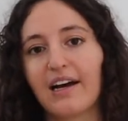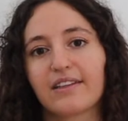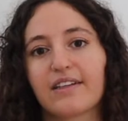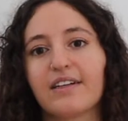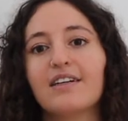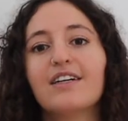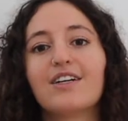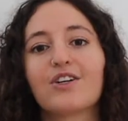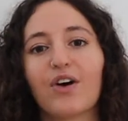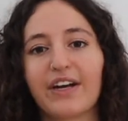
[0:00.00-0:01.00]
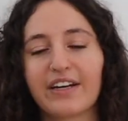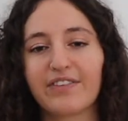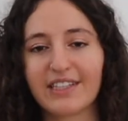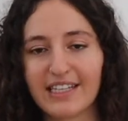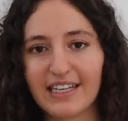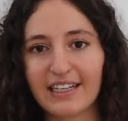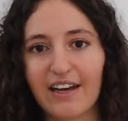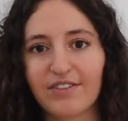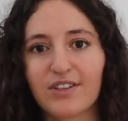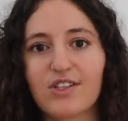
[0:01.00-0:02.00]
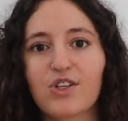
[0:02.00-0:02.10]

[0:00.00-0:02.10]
at the chronic fatigue level.